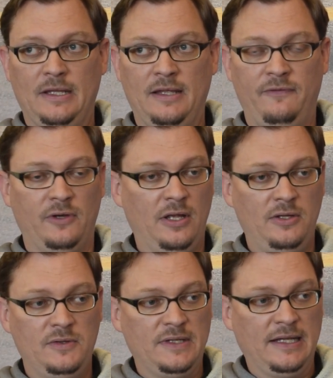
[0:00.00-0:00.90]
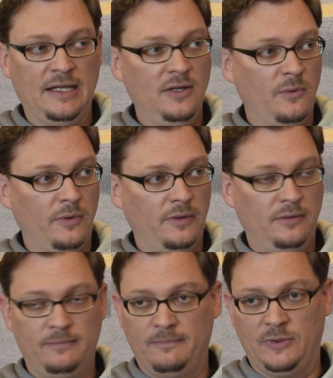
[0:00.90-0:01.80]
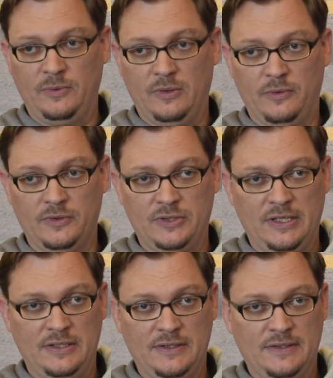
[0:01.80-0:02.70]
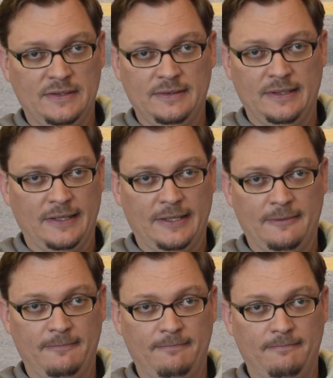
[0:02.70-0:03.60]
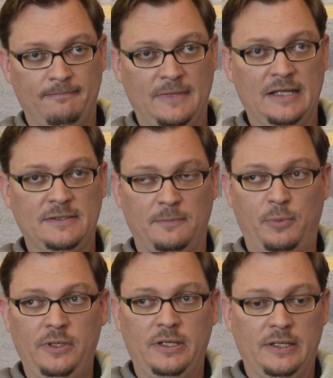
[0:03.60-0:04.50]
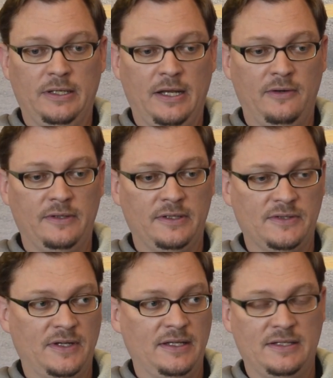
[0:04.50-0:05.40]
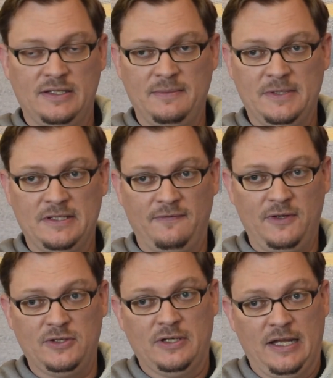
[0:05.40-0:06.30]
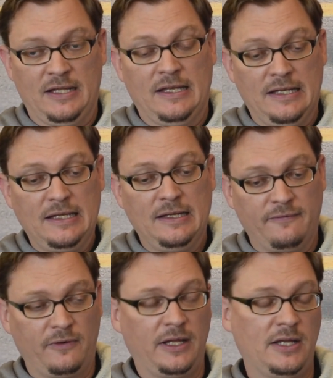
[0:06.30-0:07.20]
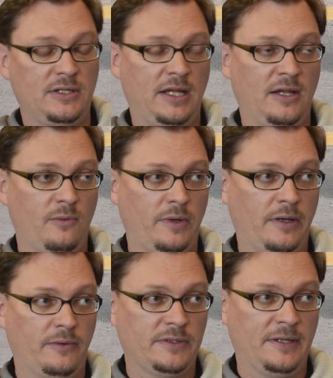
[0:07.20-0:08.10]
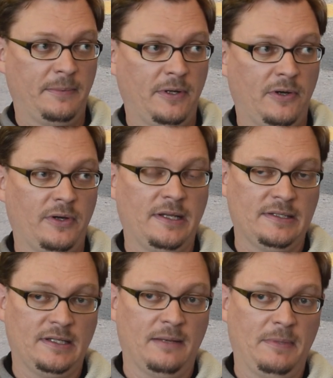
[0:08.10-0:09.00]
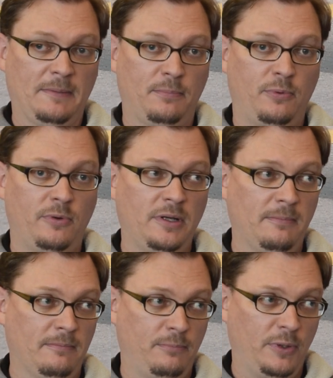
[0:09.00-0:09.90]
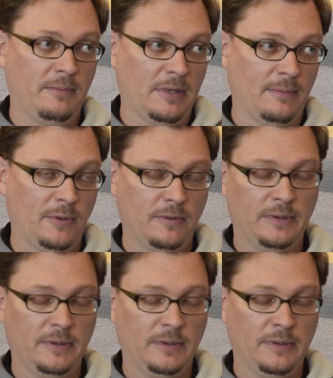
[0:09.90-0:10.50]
If you're not using any oil between oil changes, that's a pretty good indicator that the stock system is sufficient and the need for a catch can or an air oil separator is going to be pretty minimal.